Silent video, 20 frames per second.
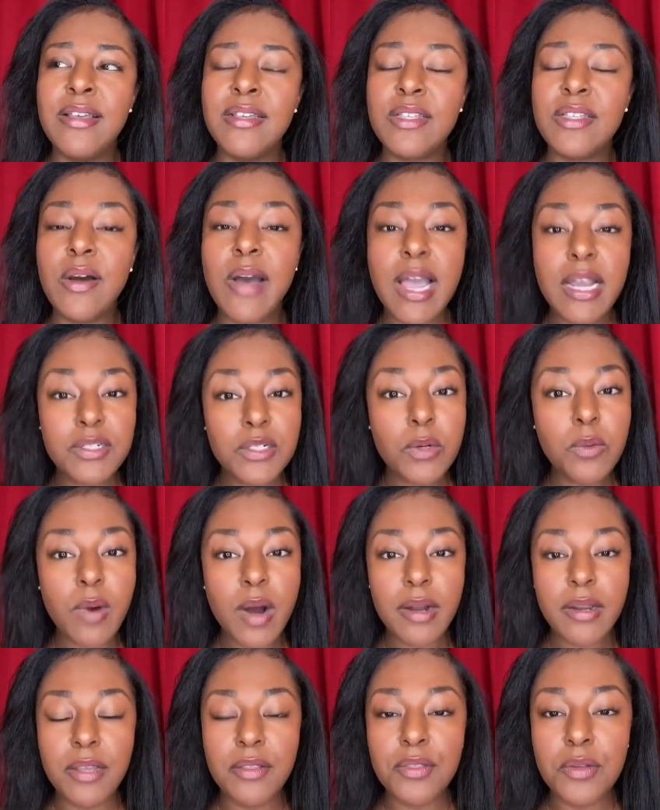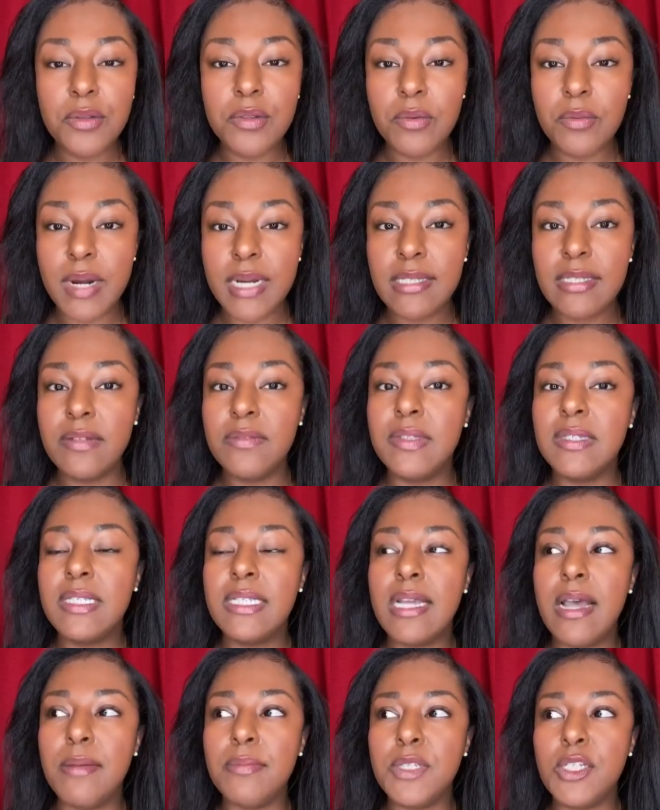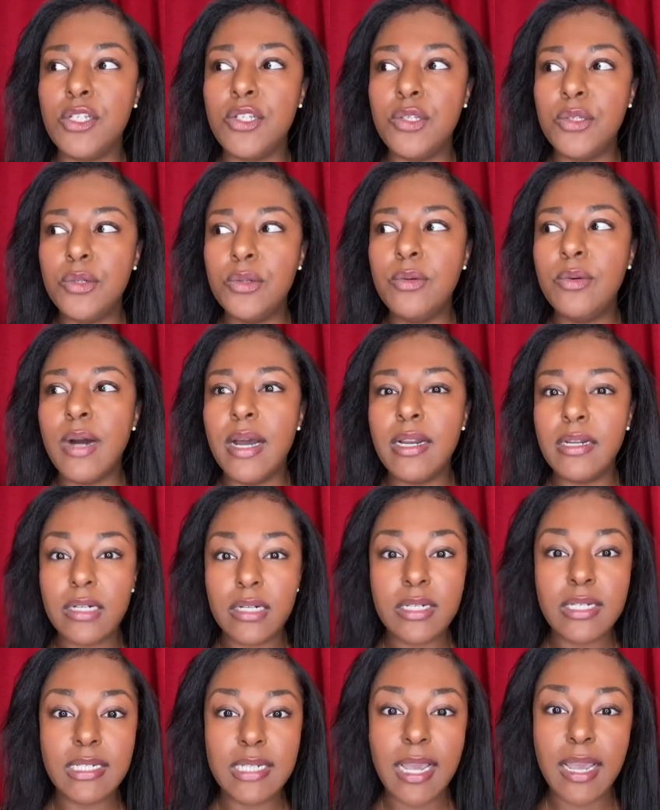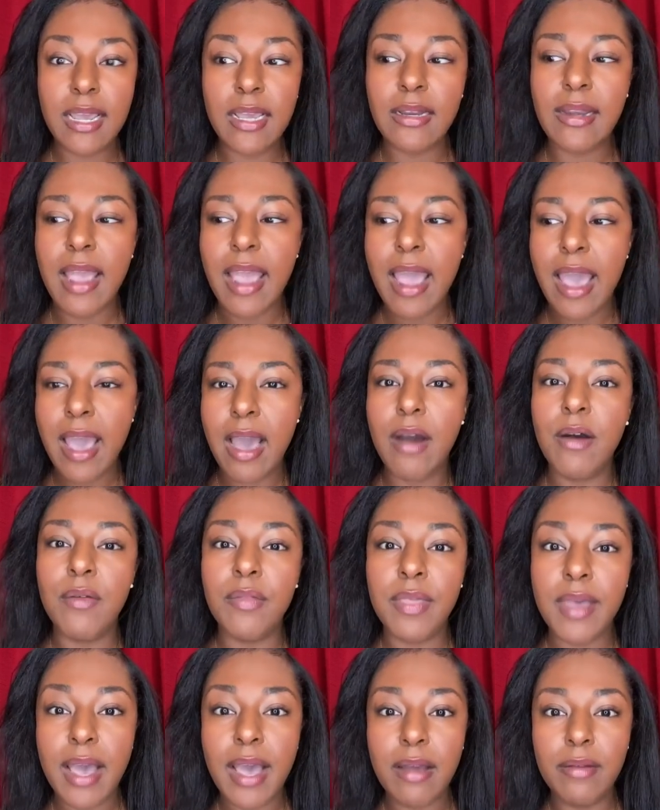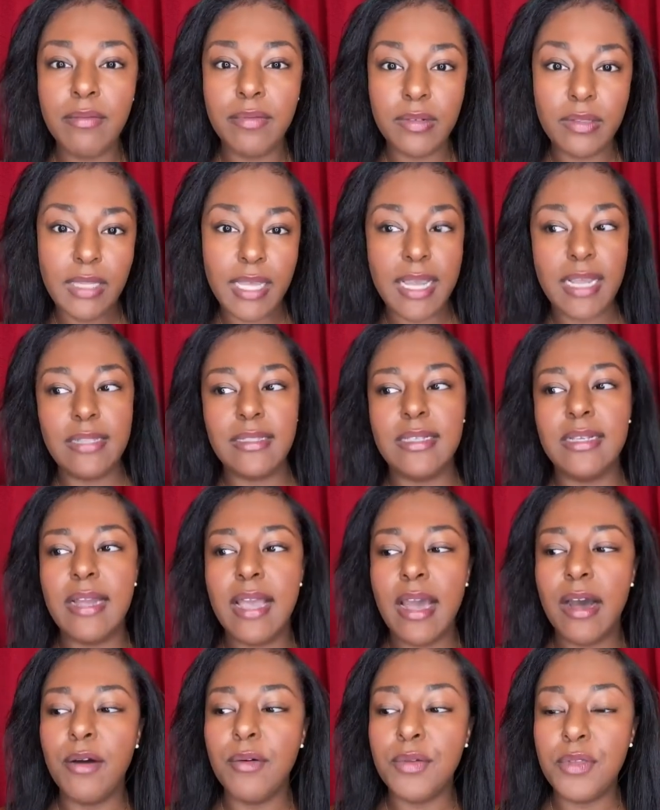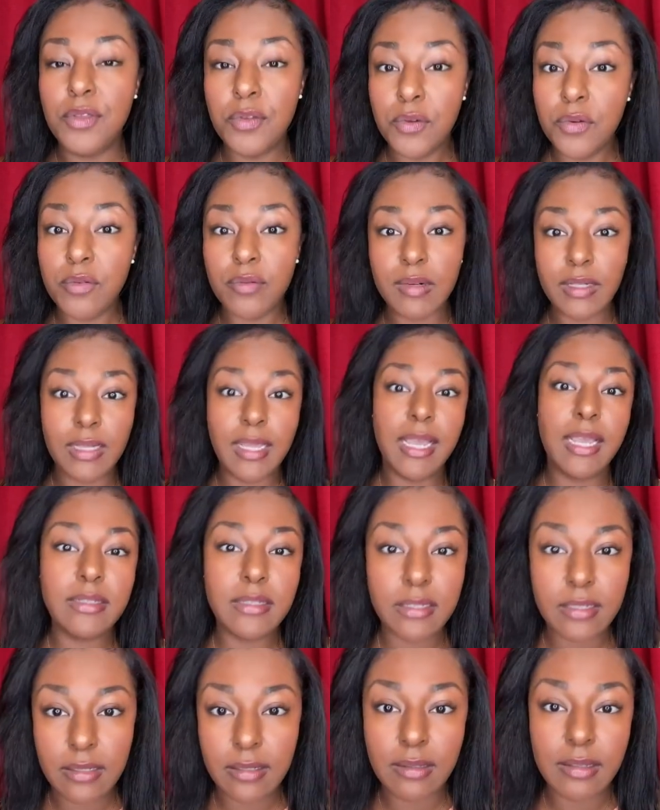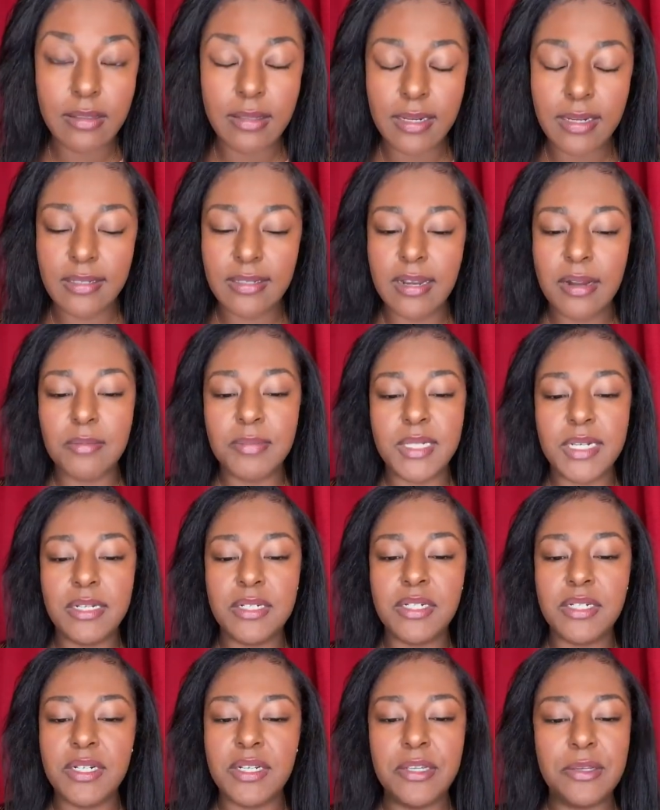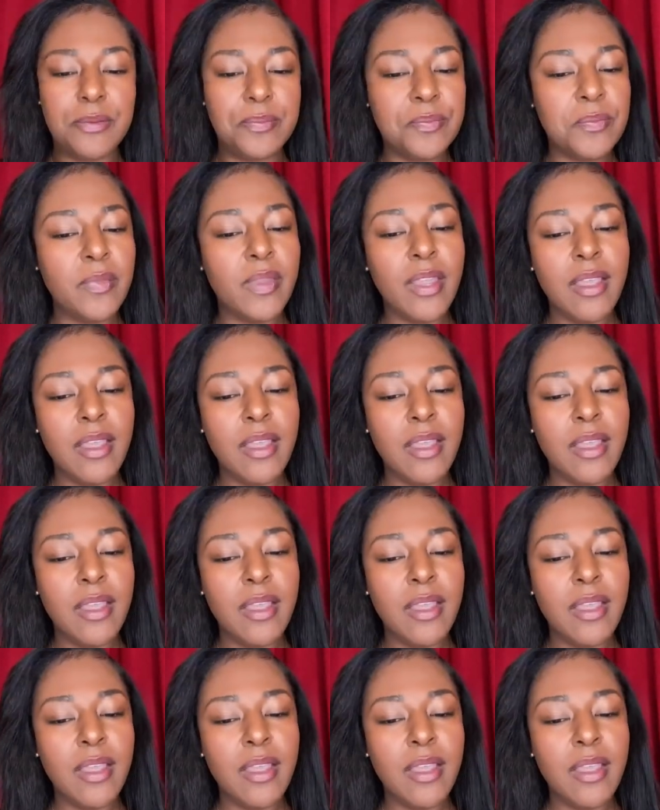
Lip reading: So as you're walking through the rest of the steps, you understand how that relates and how you relate to the things that I'm teaching you.